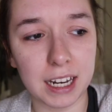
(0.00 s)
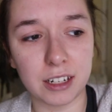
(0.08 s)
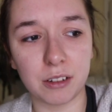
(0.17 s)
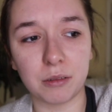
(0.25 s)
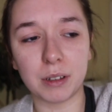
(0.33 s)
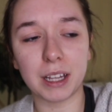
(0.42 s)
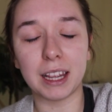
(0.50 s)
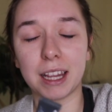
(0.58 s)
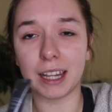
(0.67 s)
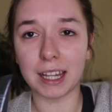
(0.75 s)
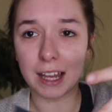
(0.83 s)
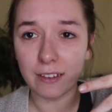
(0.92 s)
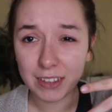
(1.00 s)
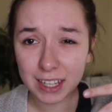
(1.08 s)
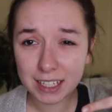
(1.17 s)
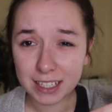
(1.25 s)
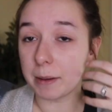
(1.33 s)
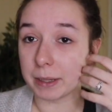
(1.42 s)
and I don't love
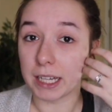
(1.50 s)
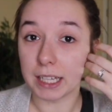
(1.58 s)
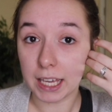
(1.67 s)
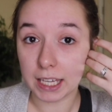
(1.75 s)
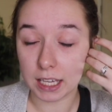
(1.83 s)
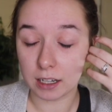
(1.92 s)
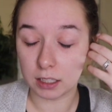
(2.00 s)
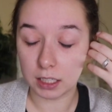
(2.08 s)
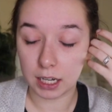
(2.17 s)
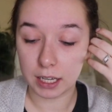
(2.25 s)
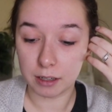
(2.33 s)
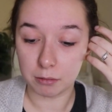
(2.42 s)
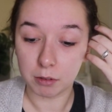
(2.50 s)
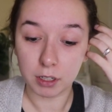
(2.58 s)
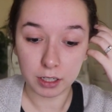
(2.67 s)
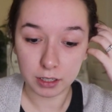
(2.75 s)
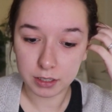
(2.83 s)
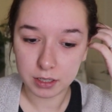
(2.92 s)
it. I mean, I like it a lot. It
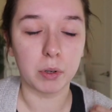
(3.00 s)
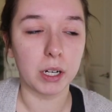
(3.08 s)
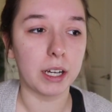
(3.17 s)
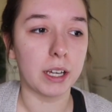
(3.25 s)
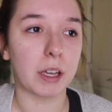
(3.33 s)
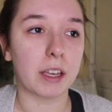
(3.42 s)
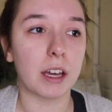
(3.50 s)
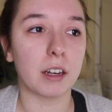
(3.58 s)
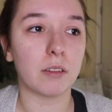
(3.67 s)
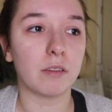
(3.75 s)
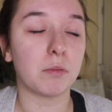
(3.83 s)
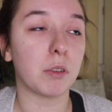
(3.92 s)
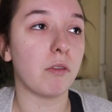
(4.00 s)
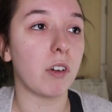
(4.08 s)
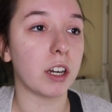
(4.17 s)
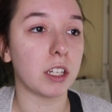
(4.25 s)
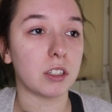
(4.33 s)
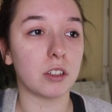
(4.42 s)
works, but I kind of been
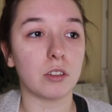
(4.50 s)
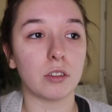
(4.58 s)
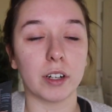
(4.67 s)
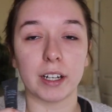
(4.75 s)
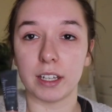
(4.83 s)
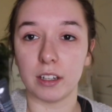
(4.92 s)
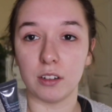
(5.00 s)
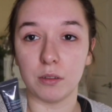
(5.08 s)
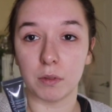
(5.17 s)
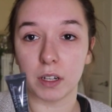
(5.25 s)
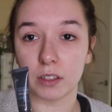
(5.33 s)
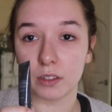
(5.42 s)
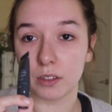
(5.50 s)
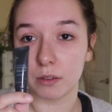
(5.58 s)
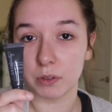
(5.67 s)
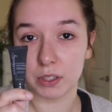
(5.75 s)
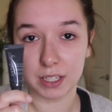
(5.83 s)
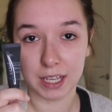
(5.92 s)
wanting to try a new one, so
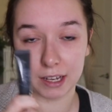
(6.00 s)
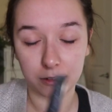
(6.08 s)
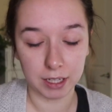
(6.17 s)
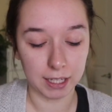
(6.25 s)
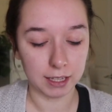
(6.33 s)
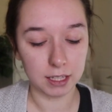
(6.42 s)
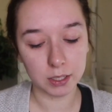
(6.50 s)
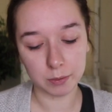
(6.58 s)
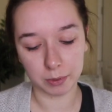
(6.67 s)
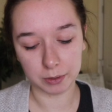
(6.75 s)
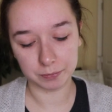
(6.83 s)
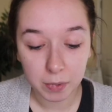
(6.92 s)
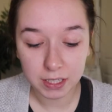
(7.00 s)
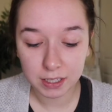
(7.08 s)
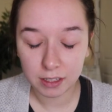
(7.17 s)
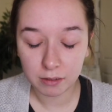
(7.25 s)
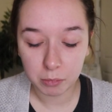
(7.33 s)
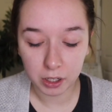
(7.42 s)
we'll see how I like this one.
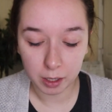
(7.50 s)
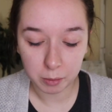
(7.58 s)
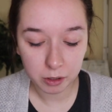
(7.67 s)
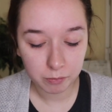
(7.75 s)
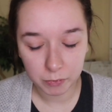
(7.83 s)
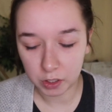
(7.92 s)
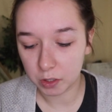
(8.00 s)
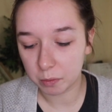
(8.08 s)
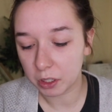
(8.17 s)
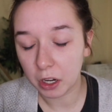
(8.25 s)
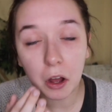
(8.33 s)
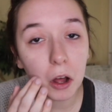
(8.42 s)
Basically, a primer. Let me just put it